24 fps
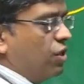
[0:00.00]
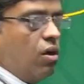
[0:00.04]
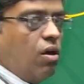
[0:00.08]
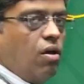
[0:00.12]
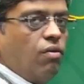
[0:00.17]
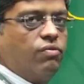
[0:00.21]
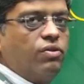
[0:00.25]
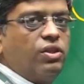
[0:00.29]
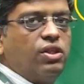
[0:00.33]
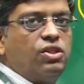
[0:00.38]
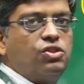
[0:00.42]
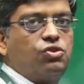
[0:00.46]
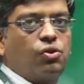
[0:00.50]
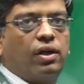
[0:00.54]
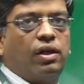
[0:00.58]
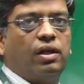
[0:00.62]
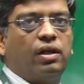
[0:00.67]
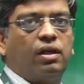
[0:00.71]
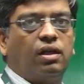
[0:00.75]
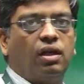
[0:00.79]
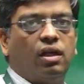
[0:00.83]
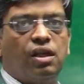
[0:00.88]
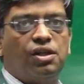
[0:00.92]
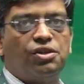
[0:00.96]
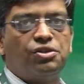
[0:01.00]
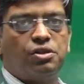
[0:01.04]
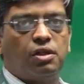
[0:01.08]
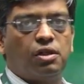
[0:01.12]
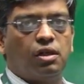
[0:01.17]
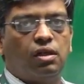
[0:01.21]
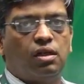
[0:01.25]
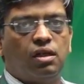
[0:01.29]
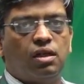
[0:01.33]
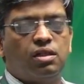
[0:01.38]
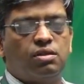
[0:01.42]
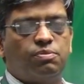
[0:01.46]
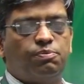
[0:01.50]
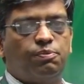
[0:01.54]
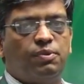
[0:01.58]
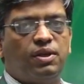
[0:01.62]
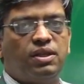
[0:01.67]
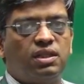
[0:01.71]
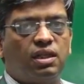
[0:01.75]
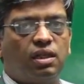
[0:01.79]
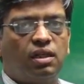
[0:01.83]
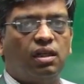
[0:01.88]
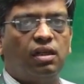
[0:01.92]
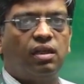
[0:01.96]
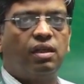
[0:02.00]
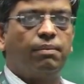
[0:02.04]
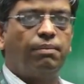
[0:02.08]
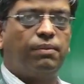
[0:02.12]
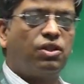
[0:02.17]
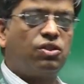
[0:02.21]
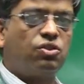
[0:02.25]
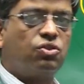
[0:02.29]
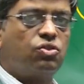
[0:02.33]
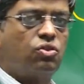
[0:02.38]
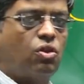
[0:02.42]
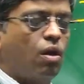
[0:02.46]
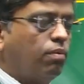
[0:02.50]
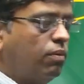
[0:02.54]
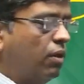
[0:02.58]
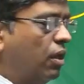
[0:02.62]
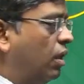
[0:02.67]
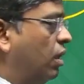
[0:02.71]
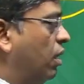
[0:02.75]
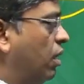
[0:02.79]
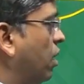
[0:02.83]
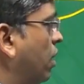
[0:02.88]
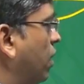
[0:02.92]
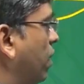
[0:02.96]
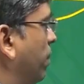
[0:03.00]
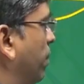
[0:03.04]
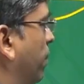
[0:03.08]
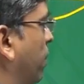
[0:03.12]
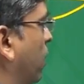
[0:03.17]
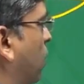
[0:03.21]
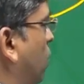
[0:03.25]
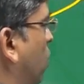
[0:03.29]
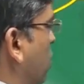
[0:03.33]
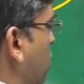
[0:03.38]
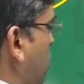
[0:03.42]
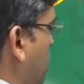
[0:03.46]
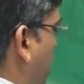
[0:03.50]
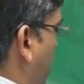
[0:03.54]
of the joint condition is basically a misnomer, because